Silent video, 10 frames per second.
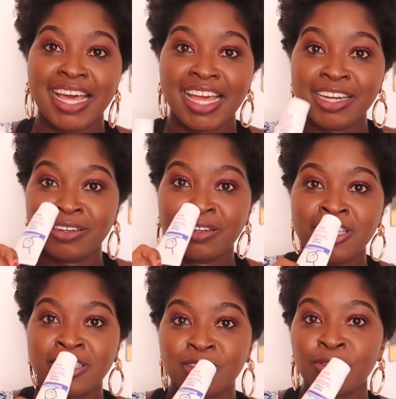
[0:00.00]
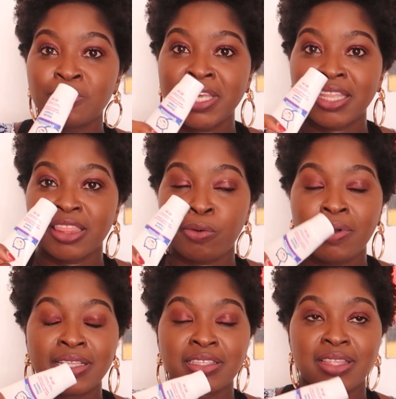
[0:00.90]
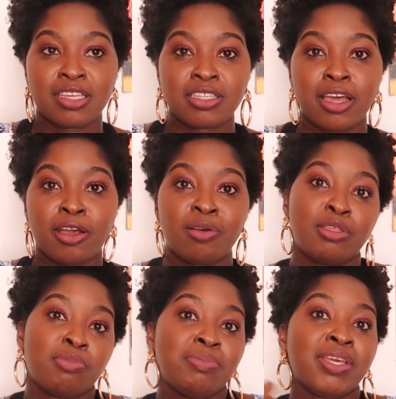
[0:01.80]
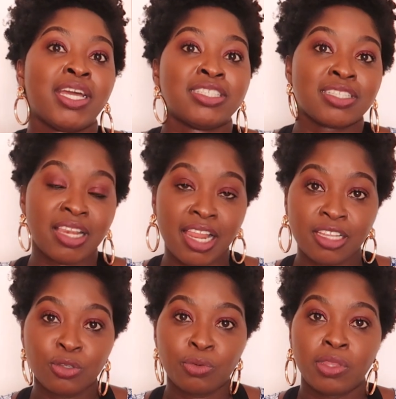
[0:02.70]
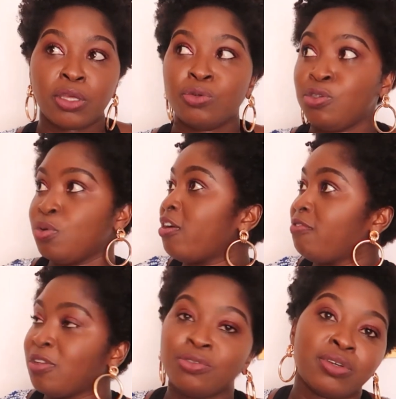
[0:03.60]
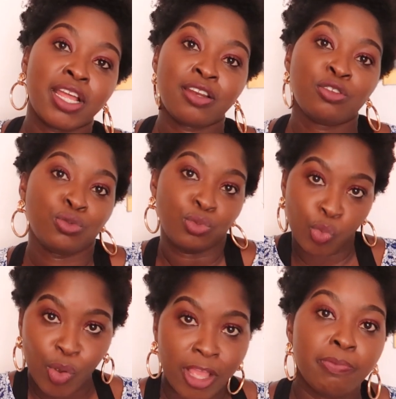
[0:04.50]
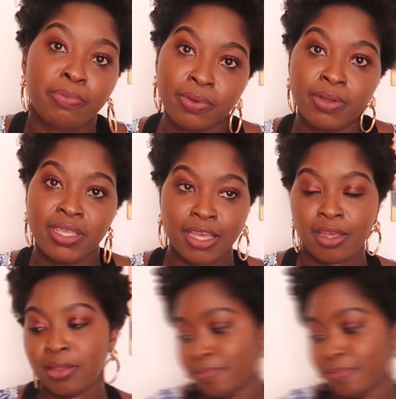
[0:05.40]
And it's good to get the ones that the baby can just latch on without you having to run to wipe. Yeah.